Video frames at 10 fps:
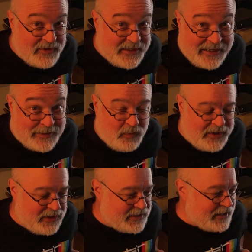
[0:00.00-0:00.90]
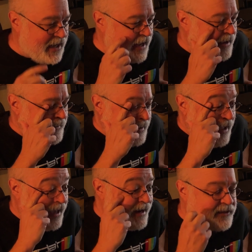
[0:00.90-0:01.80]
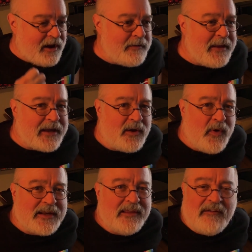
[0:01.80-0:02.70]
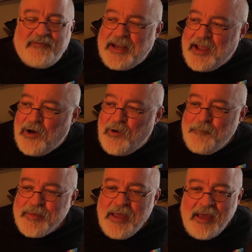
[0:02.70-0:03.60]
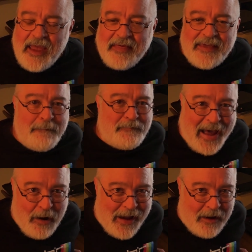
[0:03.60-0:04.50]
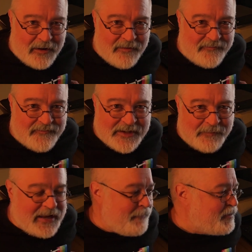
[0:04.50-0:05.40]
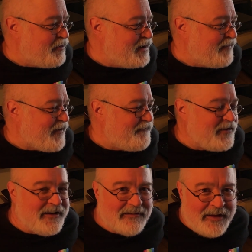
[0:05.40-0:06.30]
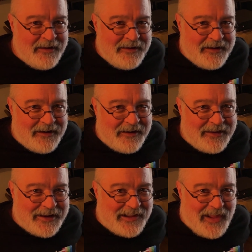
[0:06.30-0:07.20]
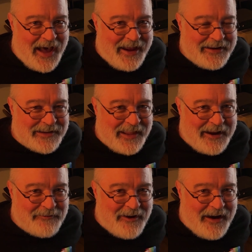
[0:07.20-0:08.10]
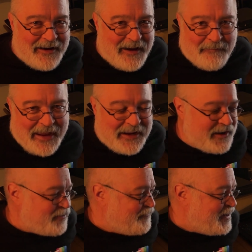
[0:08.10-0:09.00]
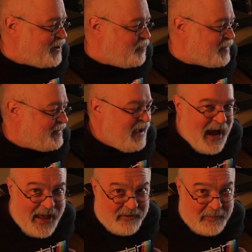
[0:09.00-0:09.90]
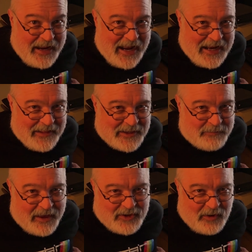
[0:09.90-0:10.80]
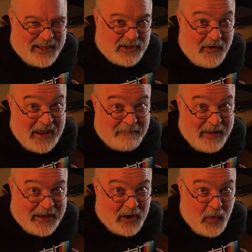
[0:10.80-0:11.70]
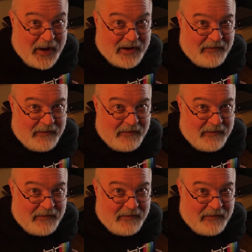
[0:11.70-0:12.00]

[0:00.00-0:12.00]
6th, which is today. And I thought I'd make a quick little video and then bow out of September. And if I feel inclined later on, I'll make another video. But I haven't made any this month, so let's go ahead and make a quick